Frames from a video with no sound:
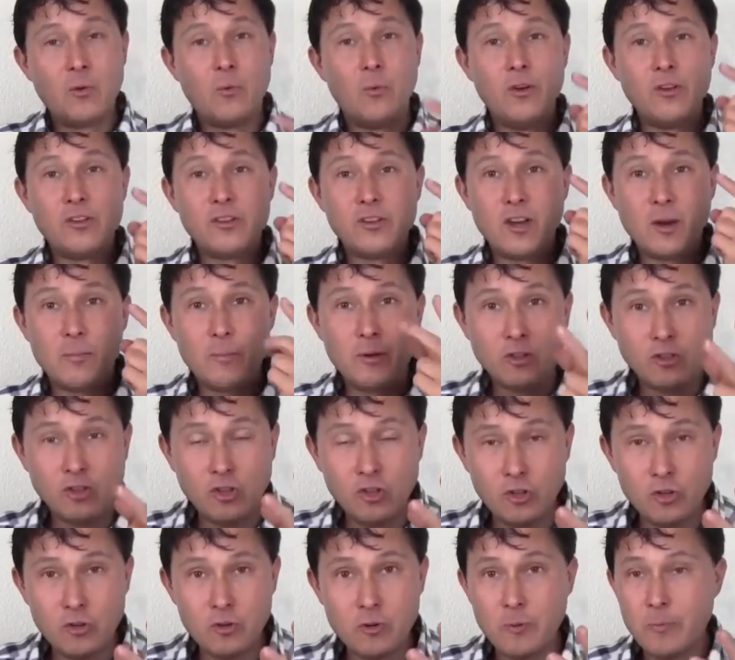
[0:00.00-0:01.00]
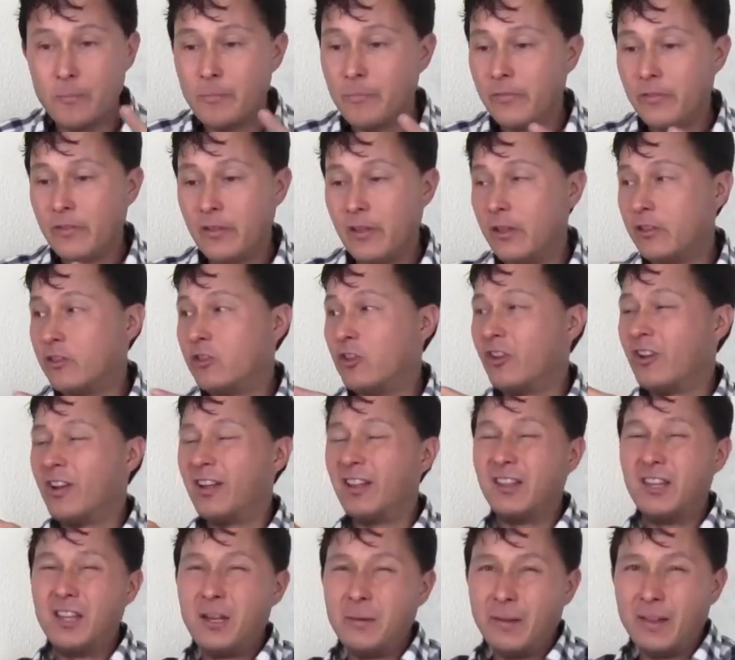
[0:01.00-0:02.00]
Reason number two, it took
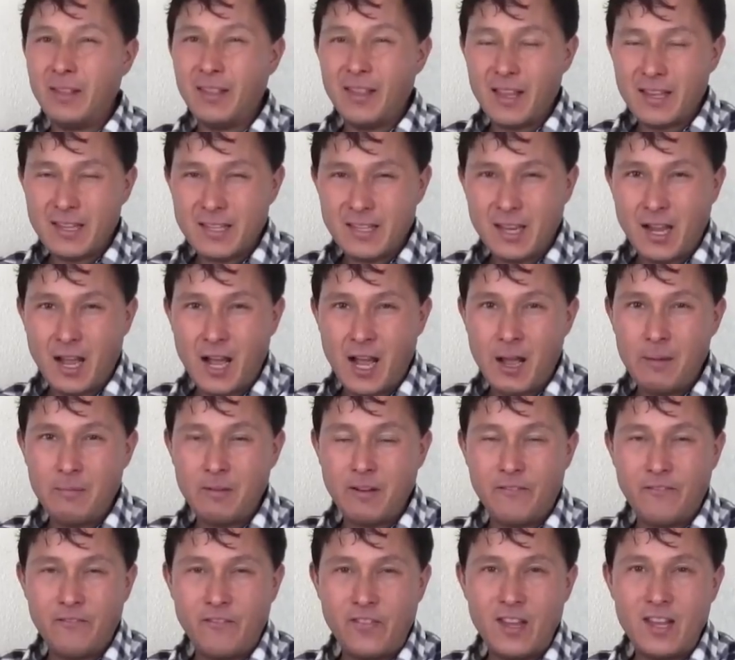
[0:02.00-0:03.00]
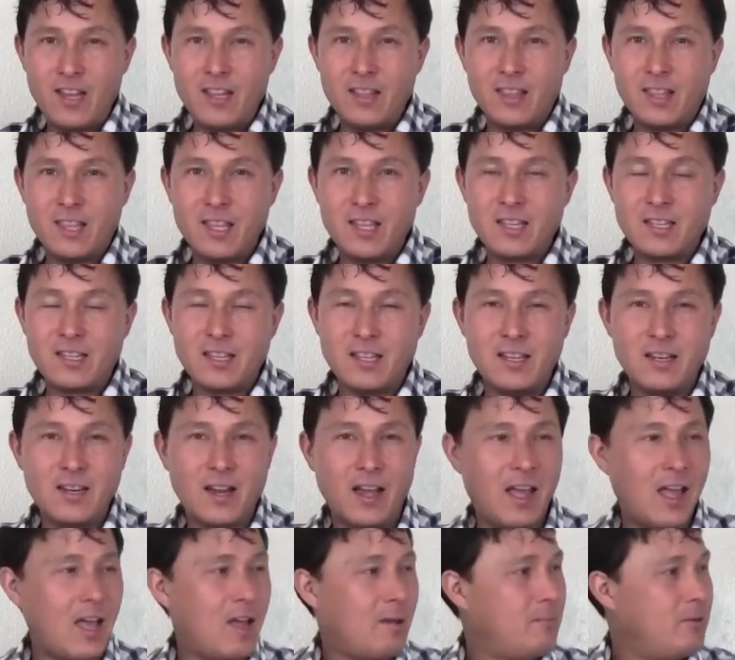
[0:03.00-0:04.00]
a little bit less time to feed things in.
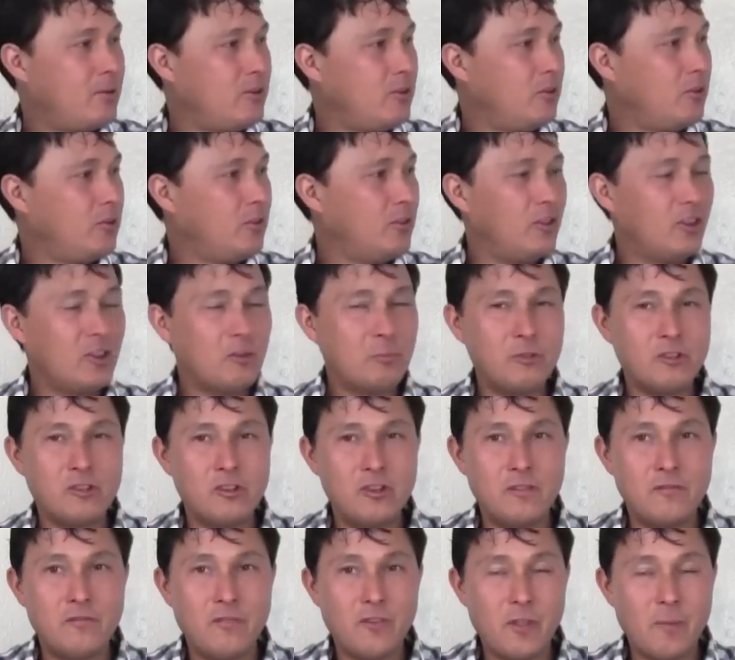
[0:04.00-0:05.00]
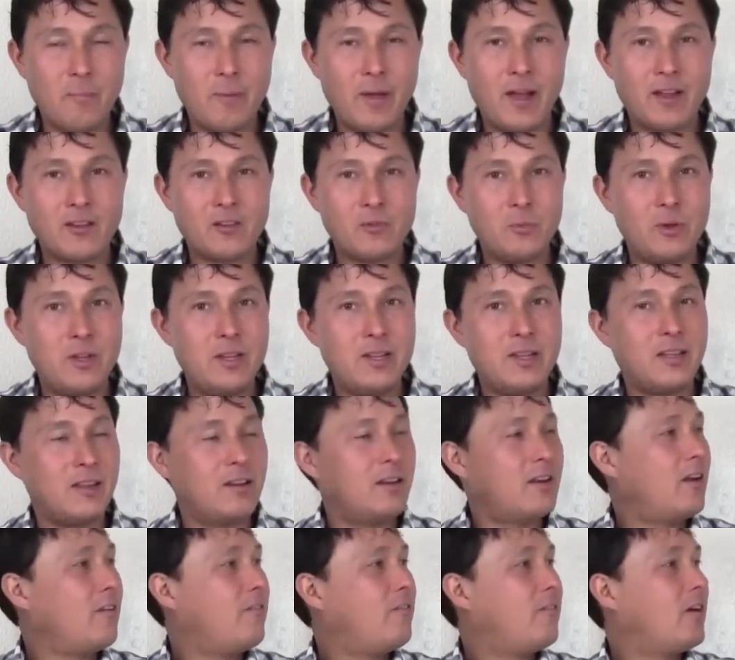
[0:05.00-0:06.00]
I have been using this machine for the past week,
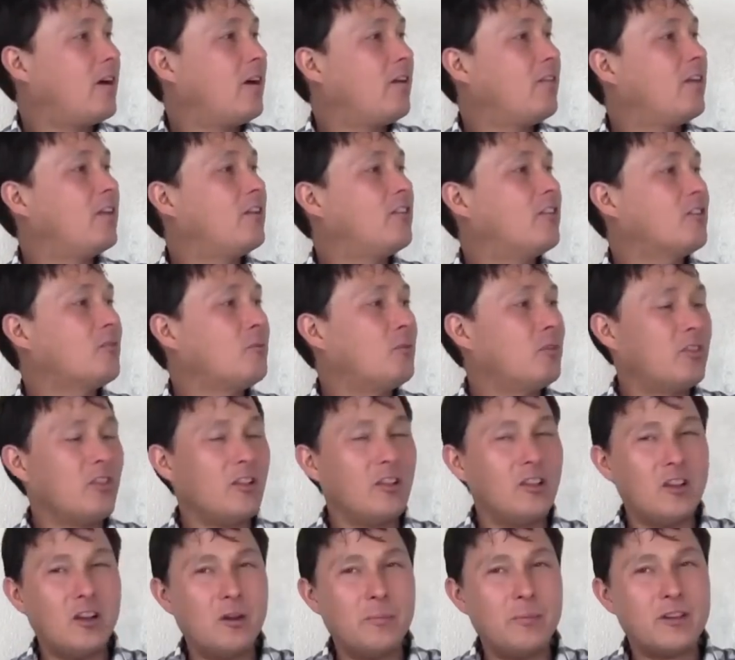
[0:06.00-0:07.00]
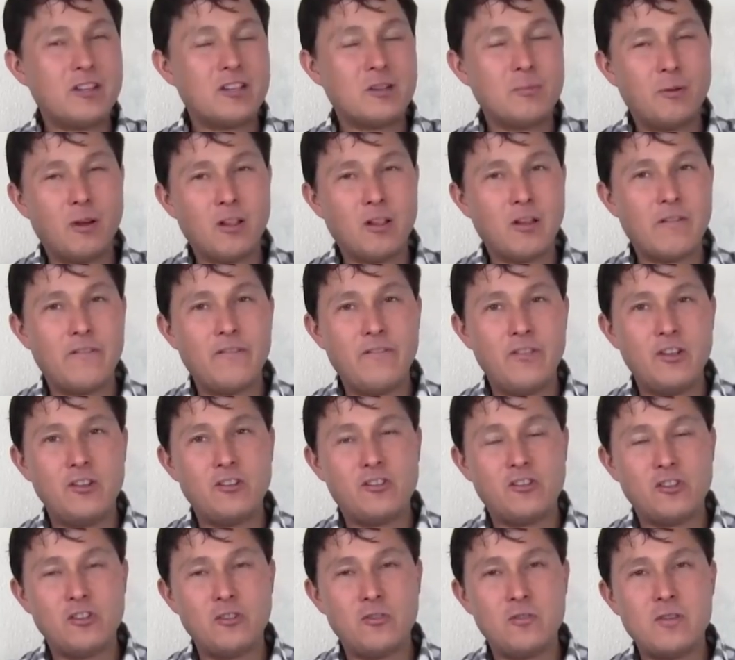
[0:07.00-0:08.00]
and I find that just with a little bit smaller
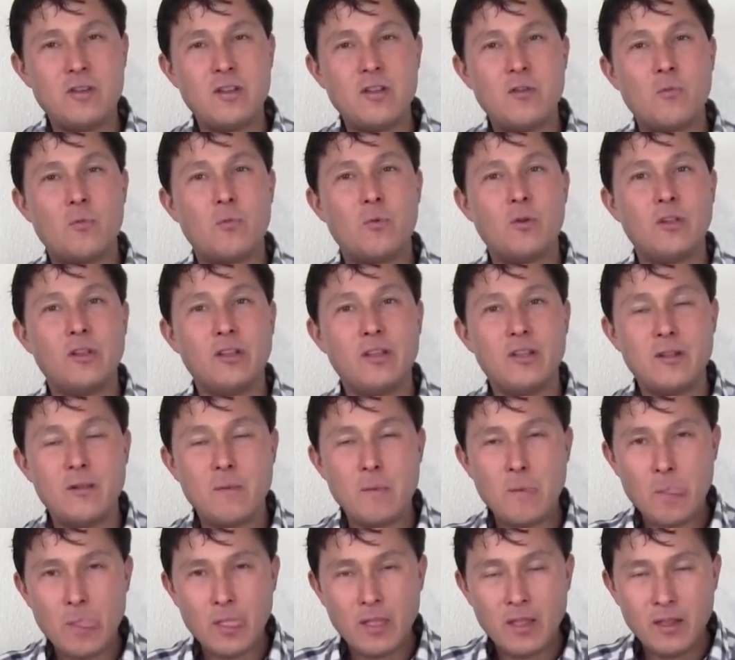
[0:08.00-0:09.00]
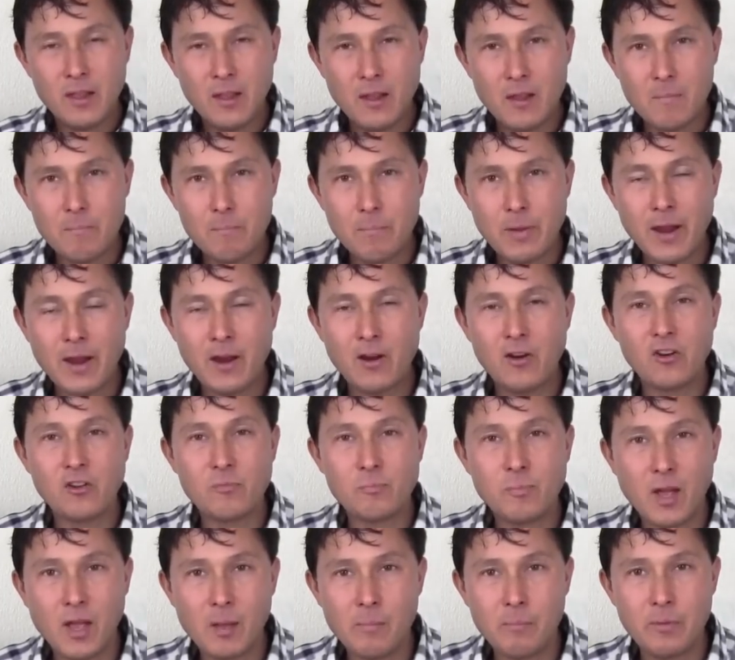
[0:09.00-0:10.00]
feed chute, it really
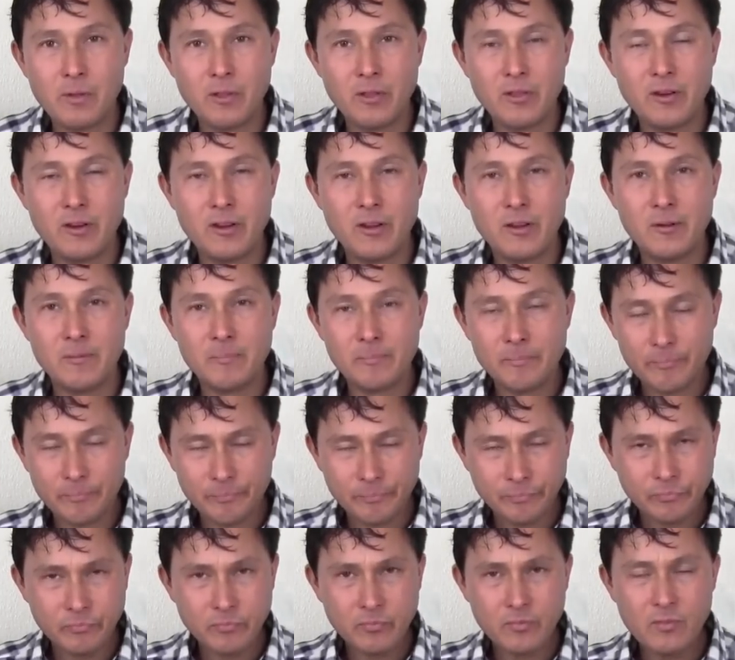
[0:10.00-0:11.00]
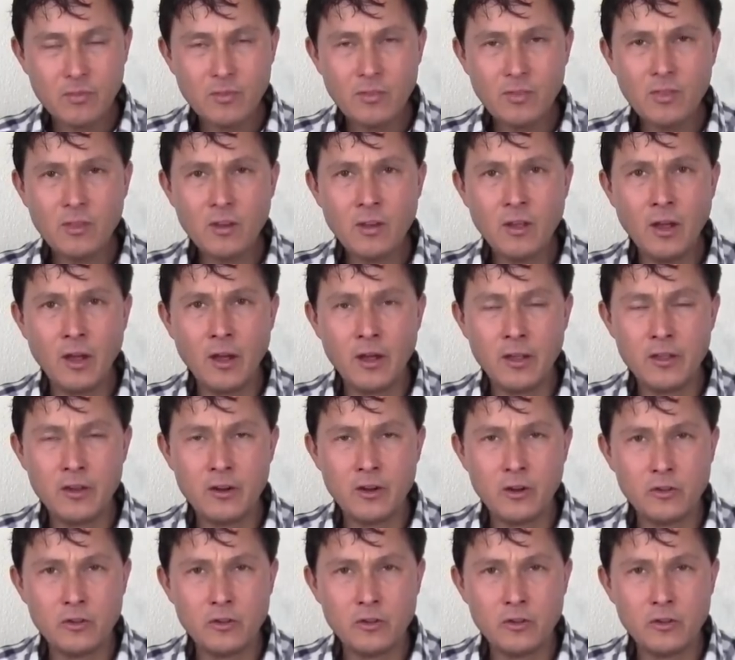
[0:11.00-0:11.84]
impairs my ability, you